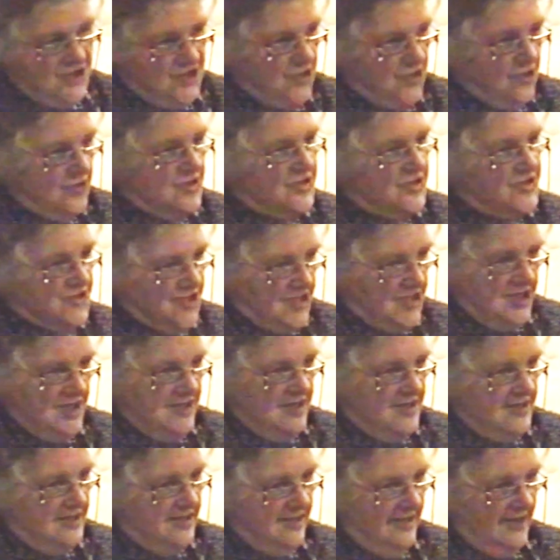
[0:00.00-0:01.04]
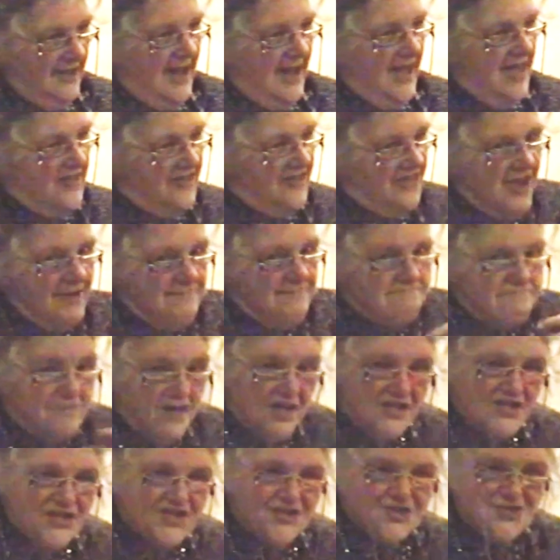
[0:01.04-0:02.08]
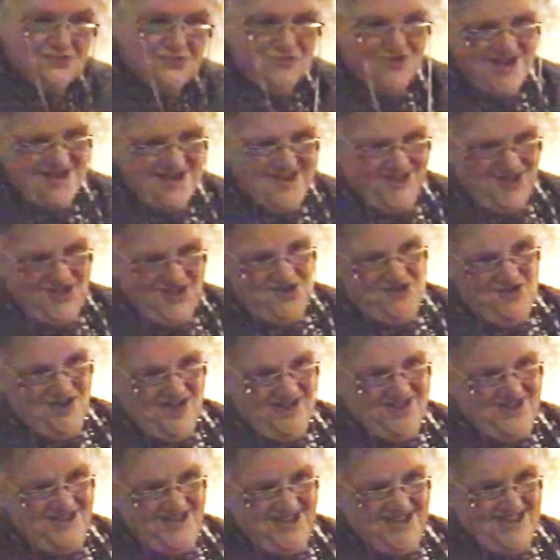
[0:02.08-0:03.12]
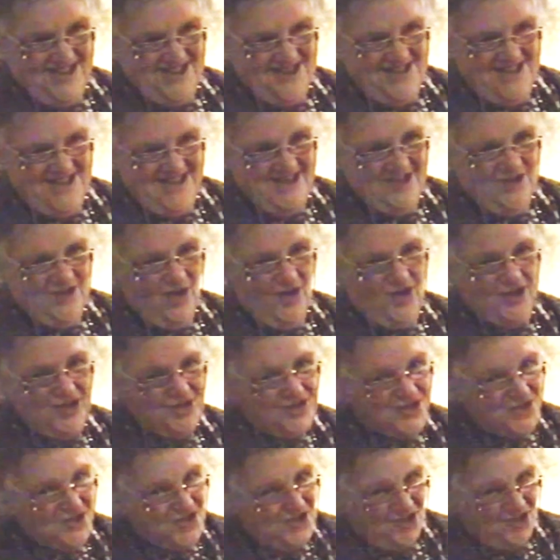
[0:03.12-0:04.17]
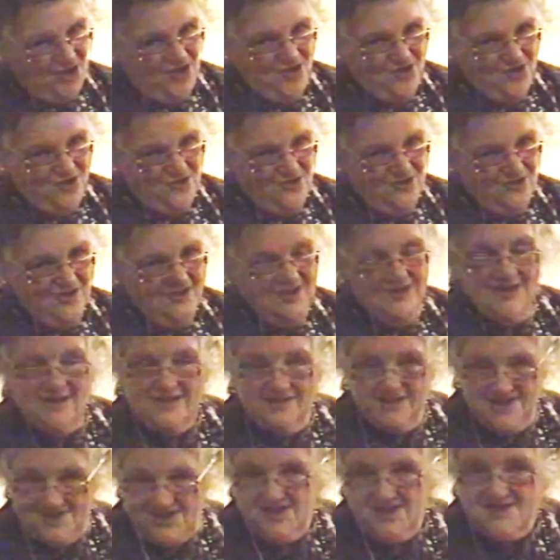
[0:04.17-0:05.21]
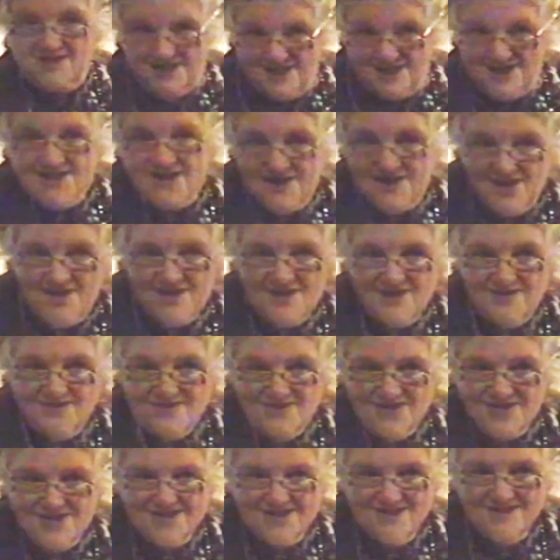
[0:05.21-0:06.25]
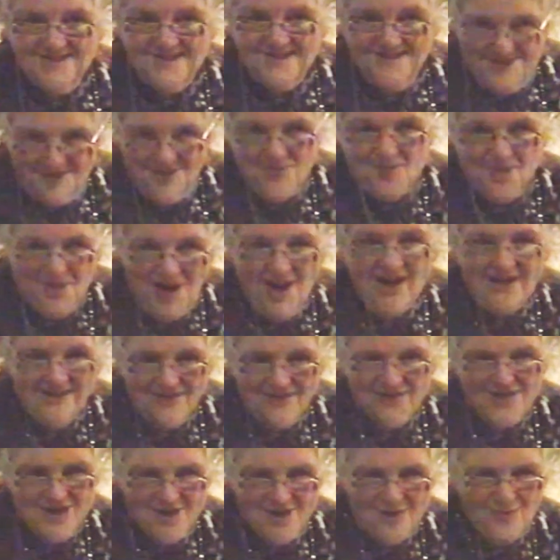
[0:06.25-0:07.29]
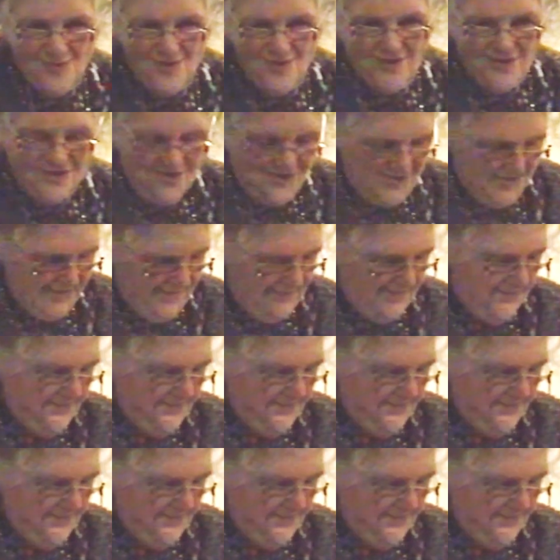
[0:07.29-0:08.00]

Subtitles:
So you see, they must reconstruct it in order to show that he deserves the bravery award.